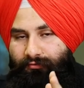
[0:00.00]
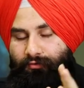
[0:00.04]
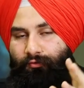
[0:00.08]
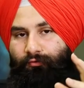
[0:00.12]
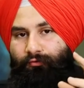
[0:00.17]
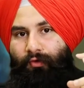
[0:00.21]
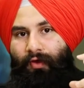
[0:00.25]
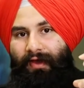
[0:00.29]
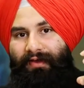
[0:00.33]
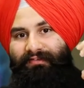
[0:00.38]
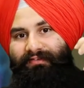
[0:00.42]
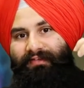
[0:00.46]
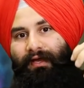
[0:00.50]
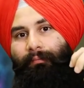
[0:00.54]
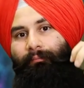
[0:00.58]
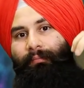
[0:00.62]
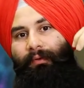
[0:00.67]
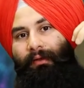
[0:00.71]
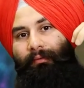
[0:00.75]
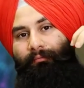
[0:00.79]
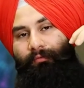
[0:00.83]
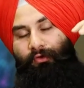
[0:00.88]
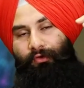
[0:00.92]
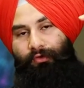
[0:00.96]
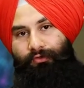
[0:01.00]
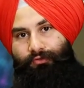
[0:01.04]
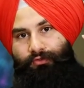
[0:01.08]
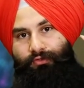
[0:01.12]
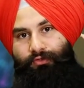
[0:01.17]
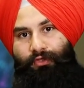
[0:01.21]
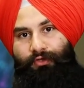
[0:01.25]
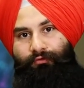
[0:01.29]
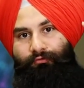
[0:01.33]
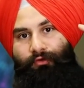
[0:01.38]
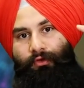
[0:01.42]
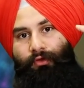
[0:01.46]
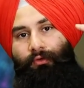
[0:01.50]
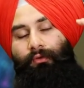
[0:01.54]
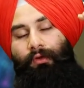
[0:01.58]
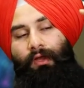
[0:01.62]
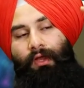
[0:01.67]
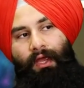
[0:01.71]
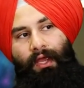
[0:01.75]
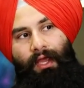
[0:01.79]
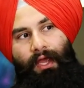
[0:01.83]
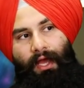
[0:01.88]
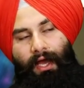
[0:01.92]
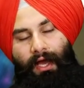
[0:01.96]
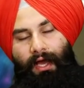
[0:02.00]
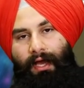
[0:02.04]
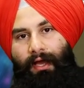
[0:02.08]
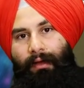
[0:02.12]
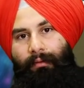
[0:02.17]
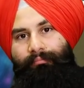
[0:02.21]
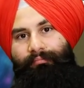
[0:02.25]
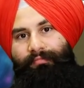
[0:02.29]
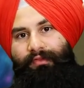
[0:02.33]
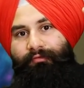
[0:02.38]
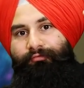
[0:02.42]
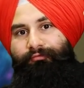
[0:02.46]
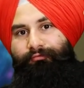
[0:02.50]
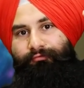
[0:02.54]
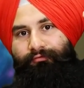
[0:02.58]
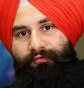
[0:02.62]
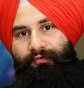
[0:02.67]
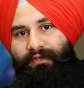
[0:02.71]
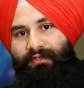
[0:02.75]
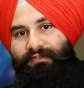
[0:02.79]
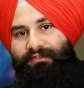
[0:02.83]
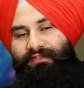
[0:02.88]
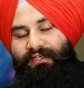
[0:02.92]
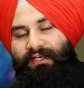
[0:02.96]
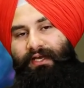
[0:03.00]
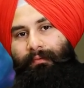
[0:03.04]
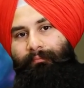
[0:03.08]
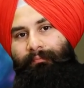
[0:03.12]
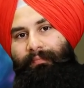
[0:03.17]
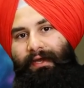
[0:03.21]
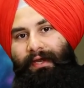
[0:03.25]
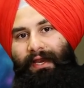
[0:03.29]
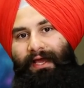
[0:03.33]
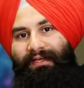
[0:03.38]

So for example, I'm going to give you the first campaign.